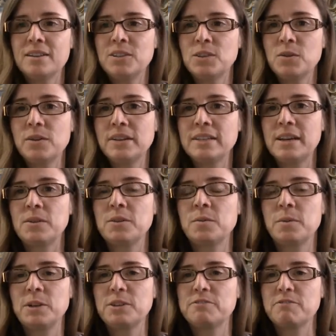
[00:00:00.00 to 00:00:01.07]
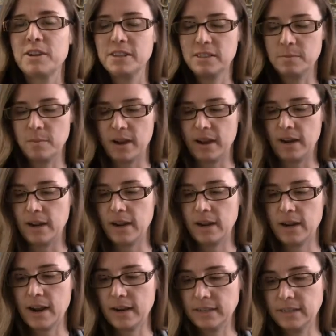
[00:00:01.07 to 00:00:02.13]
sewing day with a bunch of friends of mine,
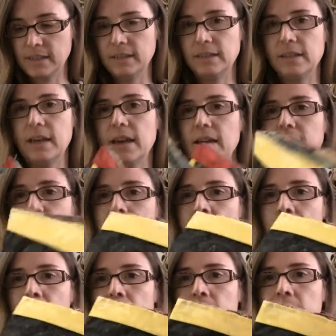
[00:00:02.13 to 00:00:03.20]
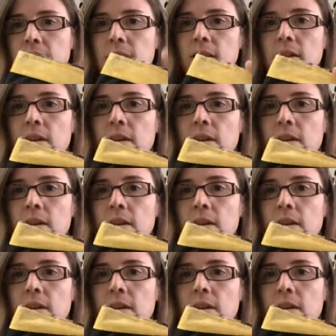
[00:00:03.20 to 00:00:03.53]
and I did get my